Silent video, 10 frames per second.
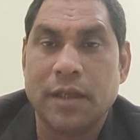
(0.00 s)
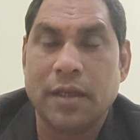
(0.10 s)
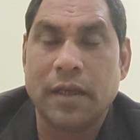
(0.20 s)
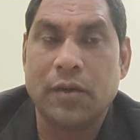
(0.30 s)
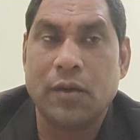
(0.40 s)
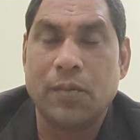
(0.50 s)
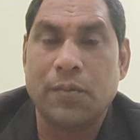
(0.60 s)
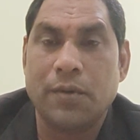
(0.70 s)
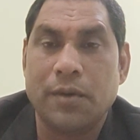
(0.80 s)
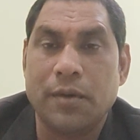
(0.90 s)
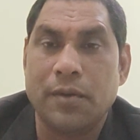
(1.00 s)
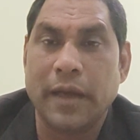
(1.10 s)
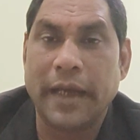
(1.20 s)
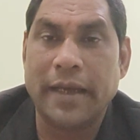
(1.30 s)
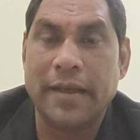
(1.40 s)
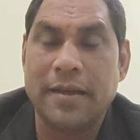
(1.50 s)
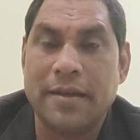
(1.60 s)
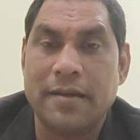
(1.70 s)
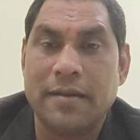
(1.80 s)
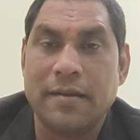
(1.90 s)
and I hope you like
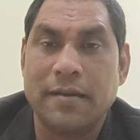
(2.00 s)
it.